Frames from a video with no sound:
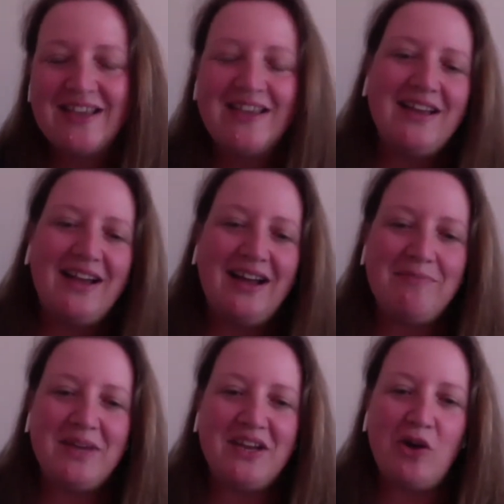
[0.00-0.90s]
Um,
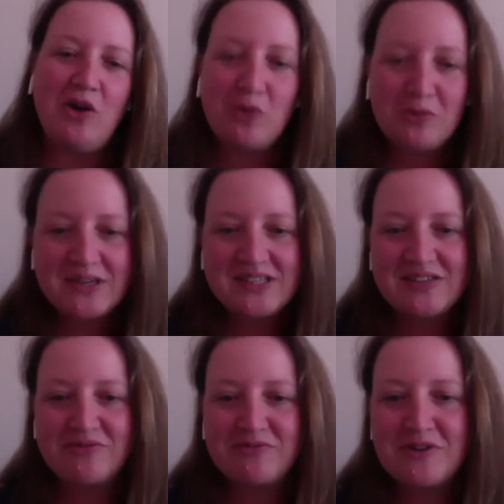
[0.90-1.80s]
and I always
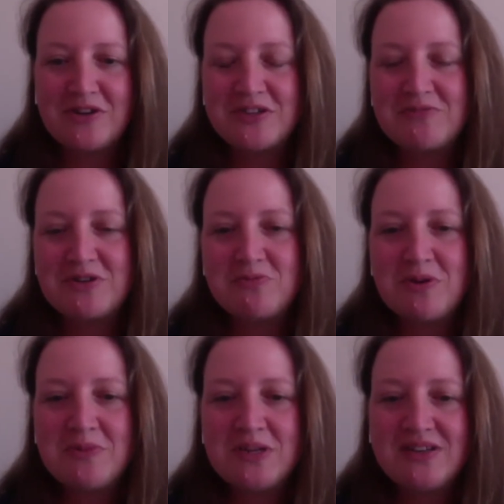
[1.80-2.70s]
have worked with
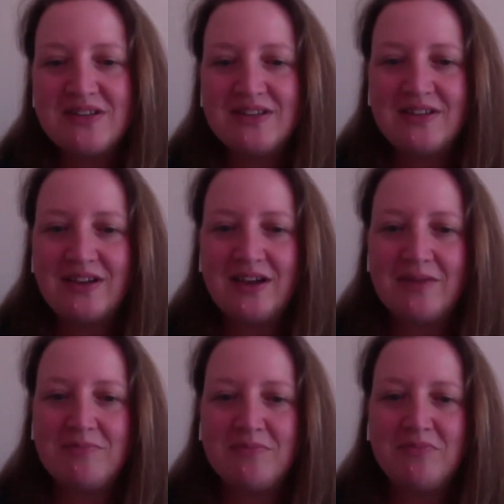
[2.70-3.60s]
women
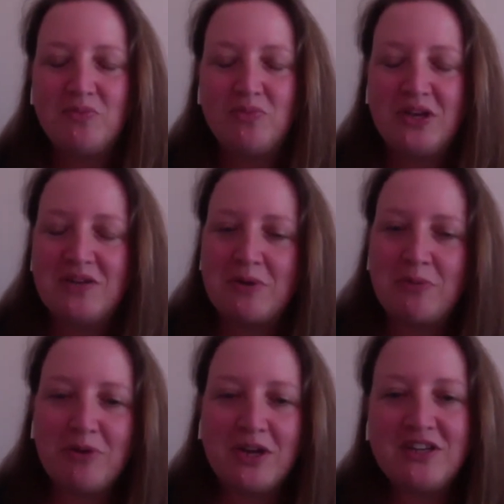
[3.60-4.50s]
um, when they were
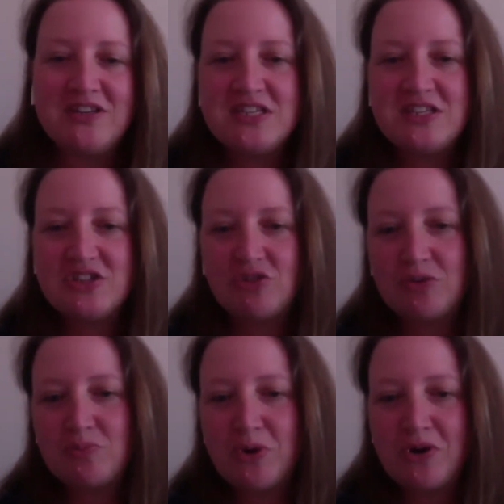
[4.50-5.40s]
pregnant,
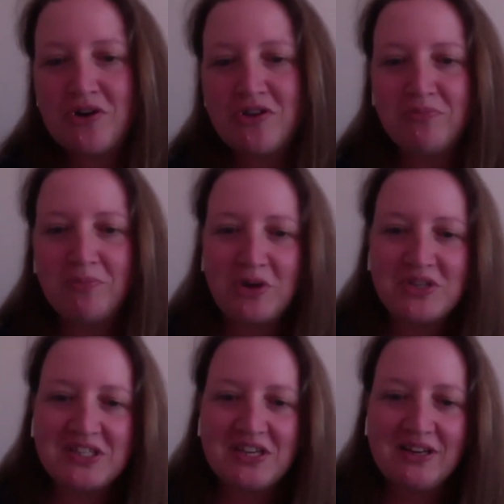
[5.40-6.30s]
during birth,
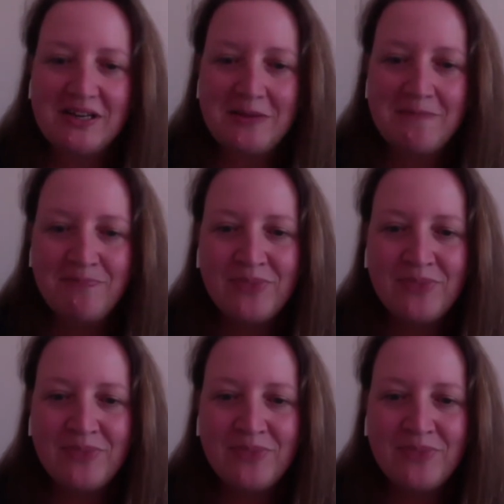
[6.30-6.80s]
postnatally.